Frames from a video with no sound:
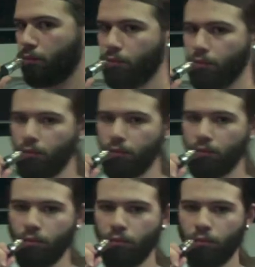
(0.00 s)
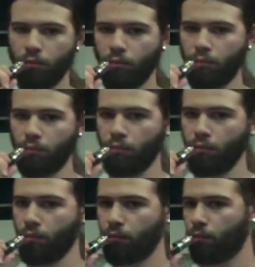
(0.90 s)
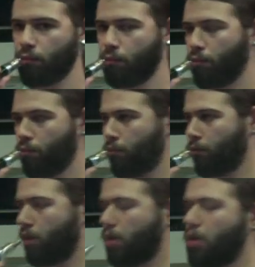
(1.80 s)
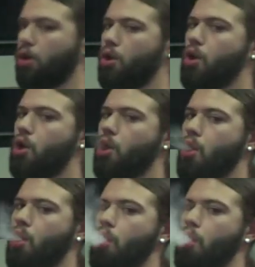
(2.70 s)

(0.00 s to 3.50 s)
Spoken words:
[no speech]